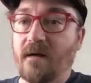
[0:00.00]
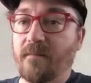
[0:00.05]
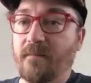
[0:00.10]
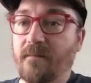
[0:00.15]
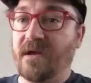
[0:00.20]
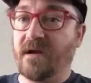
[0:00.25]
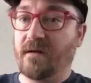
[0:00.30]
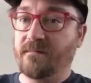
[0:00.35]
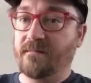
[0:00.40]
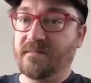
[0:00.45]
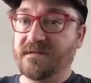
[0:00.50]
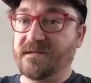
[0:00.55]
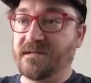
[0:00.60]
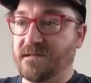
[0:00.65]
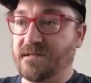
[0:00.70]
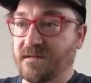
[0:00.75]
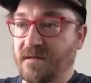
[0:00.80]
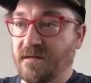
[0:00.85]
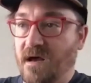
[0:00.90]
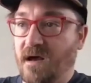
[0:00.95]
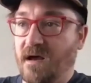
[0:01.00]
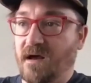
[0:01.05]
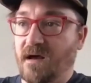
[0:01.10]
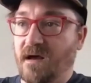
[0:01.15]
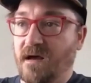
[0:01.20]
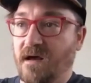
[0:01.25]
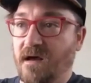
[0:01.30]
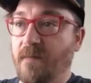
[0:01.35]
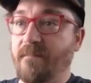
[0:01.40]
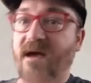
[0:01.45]
becomes
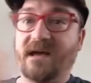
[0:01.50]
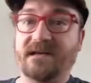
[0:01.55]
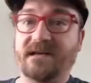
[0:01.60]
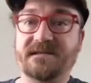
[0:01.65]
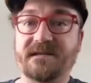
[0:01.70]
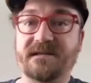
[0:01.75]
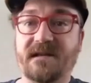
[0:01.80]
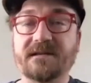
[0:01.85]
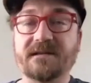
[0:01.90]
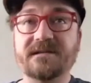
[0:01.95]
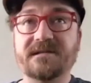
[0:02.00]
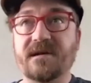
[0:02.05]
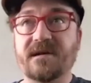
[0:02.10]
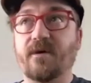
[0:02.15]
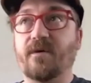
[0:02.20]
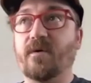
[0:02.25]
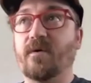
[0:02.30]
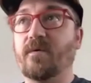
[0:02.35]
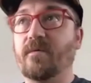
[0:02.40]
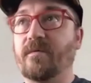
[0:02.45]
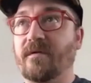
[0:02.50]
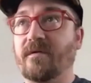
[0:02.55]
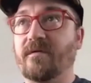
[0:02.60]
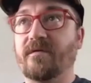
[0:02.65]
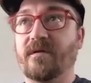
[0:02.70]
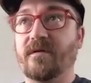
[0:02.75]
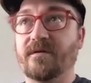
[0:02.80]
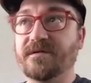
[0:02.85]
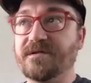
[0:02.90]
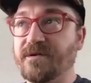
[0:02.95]
a mess. And so
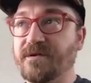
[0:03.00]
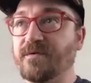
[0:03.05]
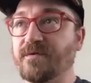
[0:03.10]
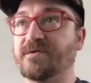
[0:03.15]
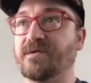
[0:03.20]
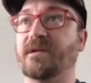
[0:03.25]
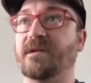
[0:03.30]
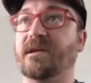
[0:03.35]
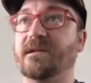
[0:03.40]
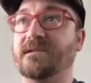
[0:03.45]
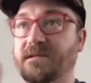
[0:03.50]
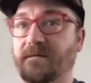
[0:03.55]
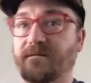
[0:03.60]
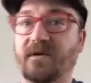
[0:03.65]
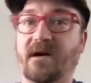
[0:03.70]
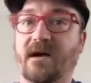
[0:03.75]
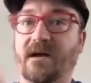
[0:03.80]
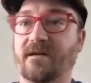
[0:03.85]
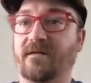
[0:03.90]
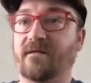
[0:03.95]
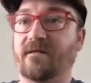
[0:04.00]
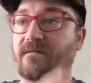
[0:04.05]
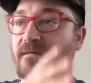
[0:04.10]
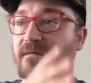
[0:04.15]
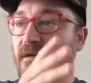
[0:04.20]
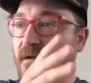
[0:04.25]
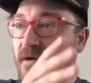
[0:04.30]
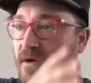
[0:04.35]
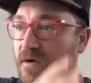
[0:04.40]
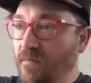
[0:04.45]
there's usually some kind of
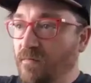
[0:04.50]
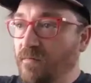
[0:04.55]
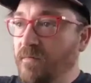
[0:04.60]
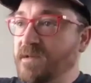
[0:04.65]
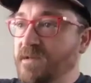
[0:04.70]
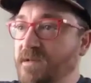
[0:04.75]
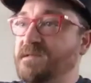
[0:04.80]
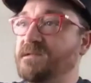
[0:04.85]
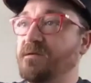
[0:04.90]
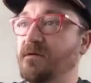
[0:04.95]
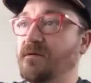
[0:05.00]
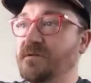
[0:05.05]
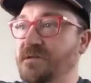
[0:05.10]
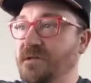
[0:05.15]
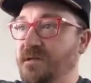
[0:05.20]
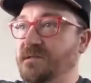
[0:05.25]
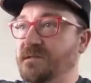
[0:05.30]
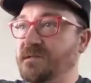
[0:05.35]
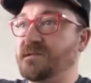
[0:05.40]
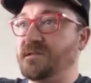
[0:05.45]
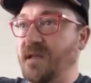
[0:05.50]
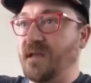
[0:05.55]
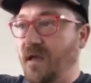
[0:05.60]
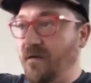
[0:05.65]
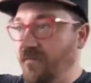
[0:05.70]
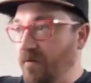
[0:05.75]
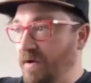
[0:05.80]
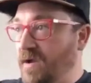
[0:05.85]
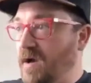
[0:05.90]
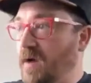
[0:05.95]
resurgence
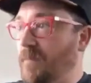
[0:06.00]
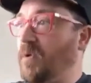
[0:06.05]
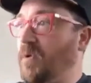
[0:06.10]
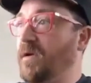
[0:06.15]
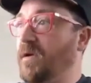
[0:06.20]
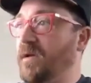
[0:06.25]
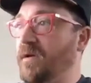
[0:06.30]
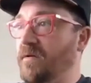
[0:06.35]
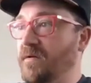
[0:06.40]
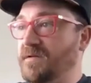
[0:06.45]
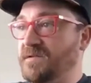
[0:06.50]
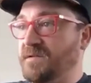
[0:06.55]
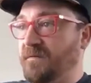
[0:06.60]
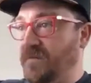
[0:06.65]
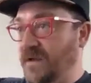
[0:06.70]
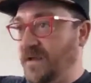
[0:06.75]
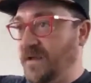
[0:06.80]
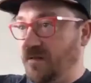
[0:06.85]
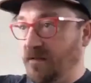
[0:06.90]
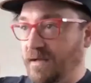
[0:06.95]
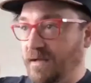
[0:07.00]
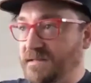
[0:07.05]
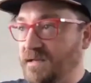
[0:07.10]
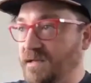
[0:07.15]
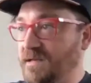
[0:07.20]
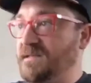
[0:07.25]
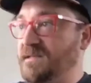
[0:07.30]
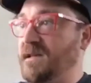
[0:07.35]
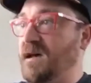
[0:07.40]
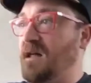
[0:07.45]
every couple of years of like, let's
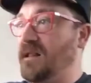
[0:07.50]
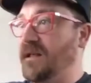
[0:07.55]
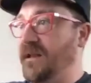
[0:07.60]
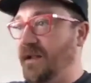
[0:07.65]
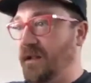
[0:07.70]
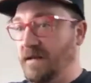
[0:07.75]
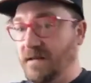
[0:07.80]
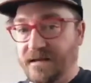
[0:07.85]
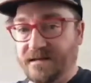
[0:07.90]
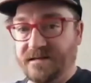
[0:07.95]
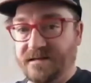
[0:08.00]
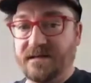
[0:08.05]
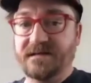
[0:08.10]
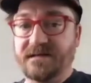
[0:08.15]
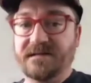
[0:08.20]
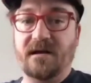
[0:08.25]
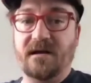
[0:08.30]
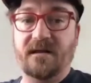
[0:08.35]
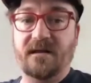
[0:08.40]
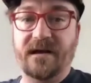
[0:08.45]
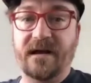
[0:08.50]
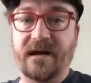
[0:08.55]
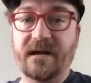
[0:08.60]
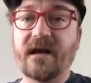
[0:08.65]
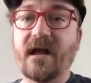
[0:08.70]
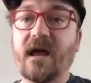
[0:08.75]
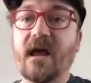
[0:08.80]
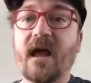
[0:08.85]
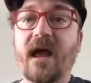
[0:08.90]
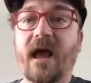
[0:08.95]
consolidate.
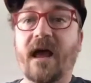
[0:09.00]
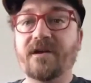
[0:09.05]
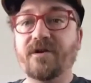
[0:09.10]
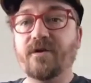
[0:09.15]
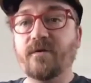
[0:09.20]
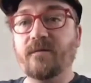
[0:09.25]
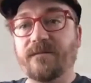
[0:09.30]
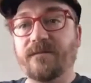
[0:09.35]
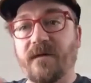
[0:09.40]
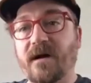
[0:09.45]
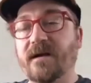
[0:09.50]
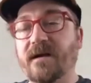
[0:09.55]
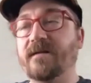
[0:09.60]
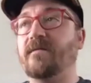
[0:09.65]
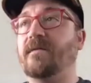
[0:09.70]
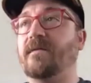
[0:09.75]
And you find